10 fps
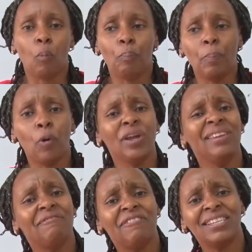people
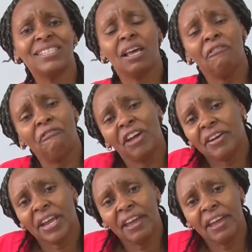invest very